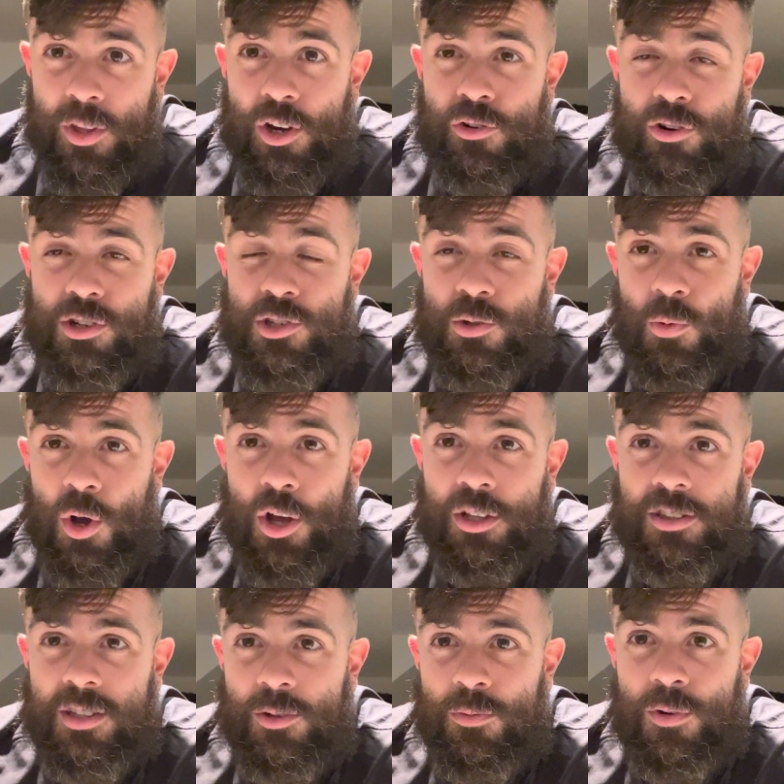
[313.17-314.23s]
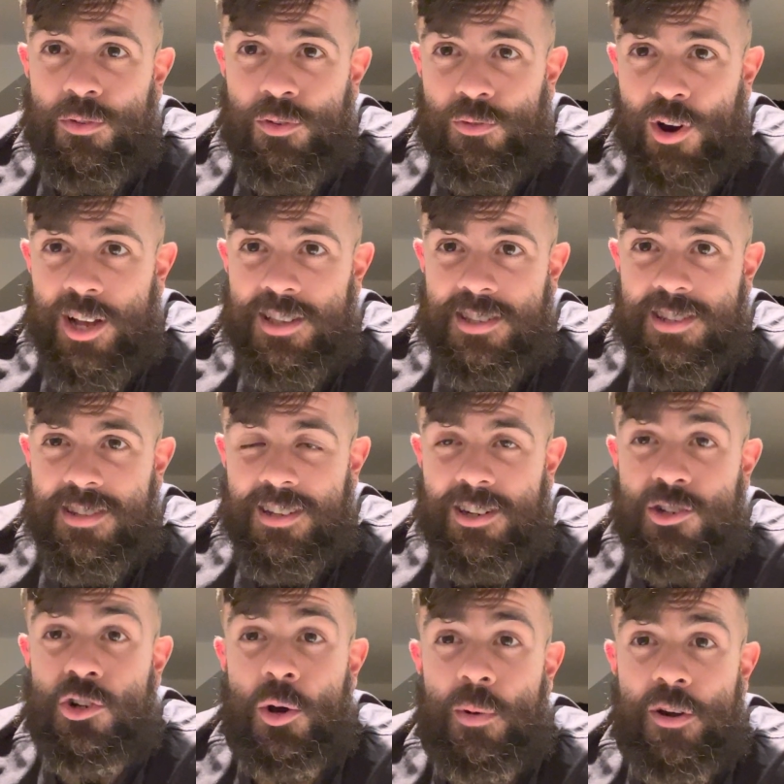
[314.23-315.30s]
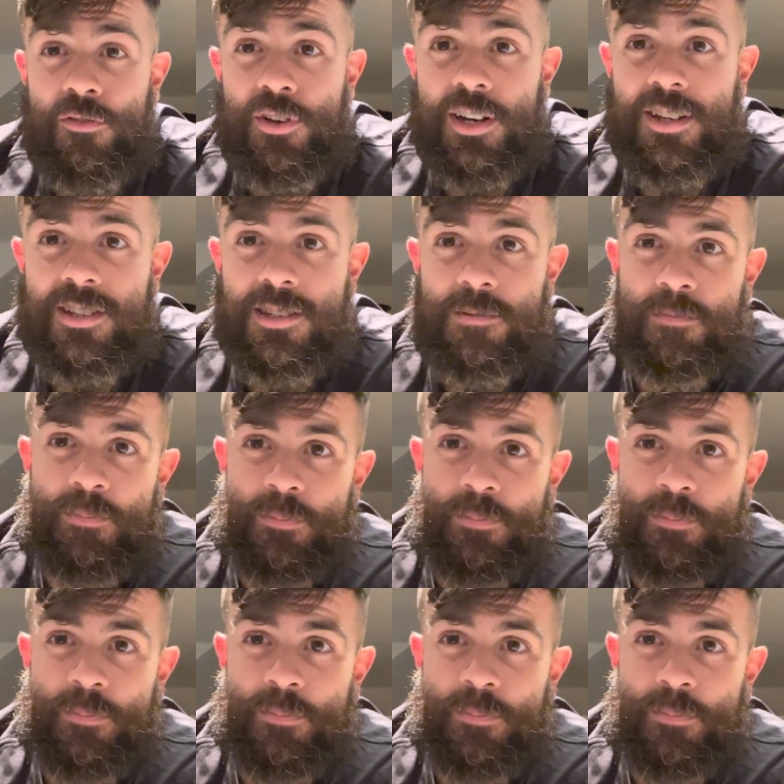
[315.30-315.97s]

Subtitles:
across the world with your friends and enjoy a bit of fitness.